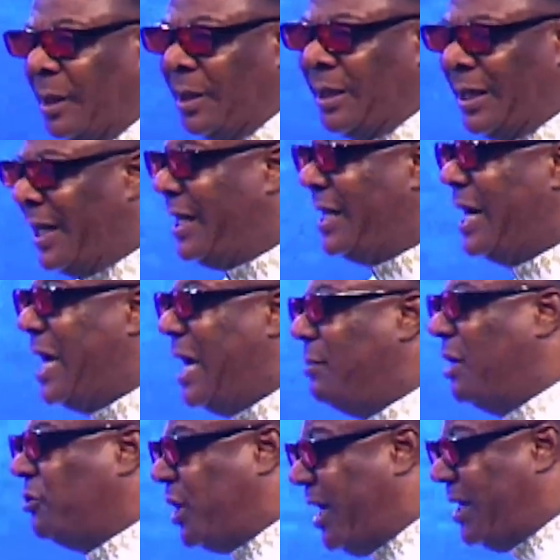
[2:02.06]
In the name of
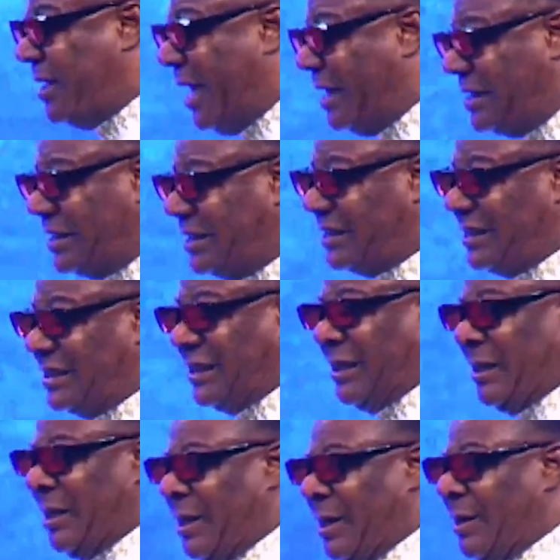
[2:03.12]
Jesus,
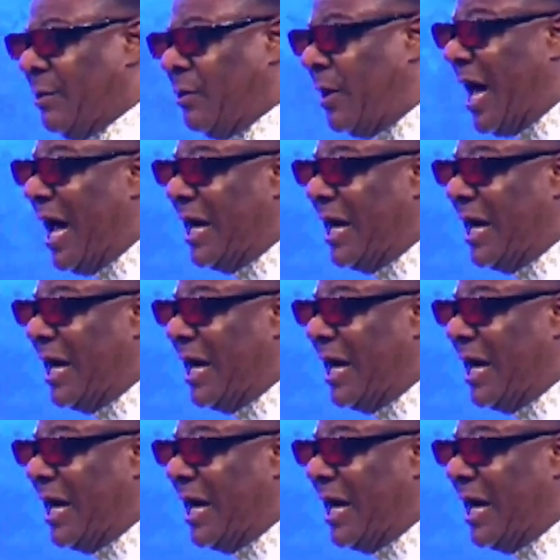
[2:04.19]
right